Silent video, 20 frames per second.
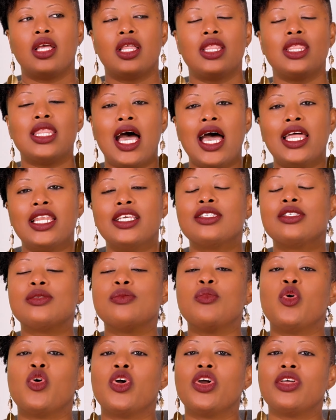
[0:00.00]
That is
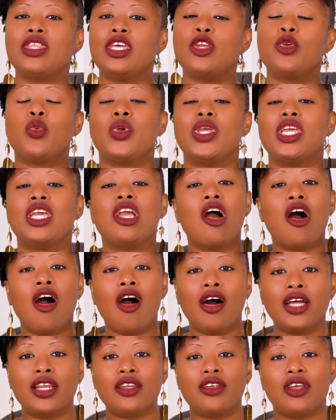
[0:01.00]
more than we
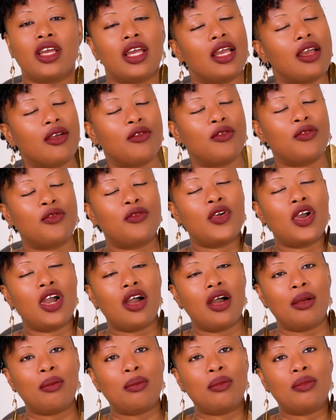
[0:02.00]
got
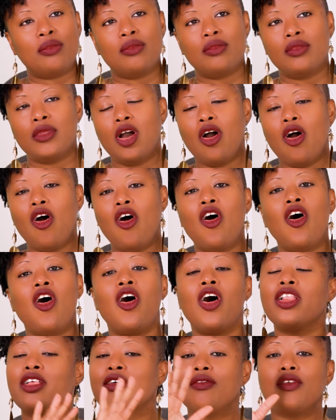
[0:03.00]
from
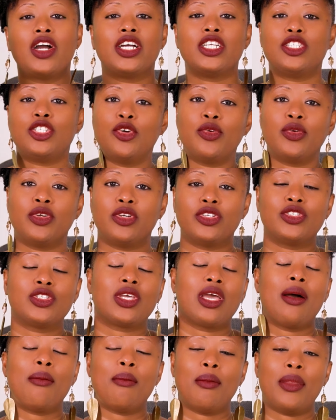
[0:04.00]
all of our donors
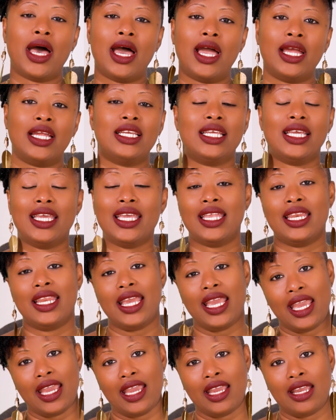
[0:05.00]
combined in
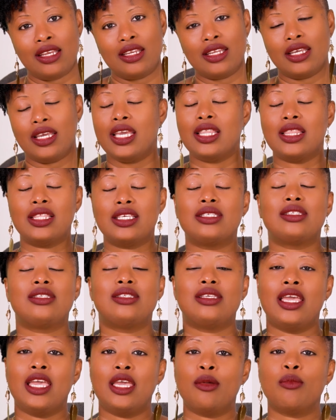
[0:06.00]
aid in the
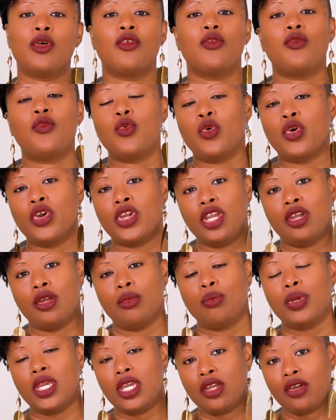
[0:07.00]
same
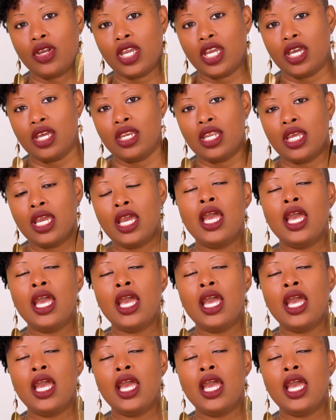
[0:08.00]
4-year period.